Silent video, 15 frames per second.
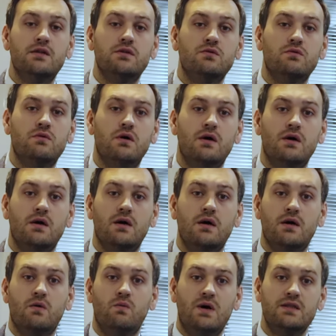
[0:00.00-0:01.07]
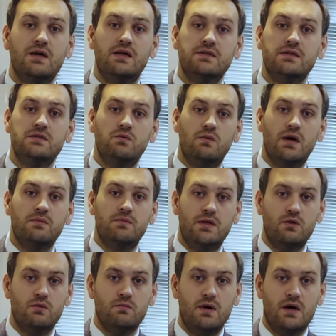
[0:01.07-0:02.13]
to 101
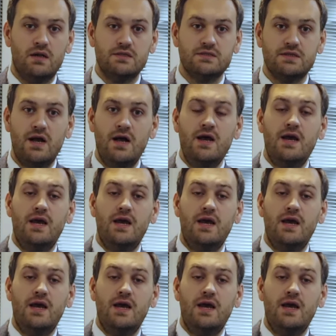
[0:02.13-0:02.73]
million barrels.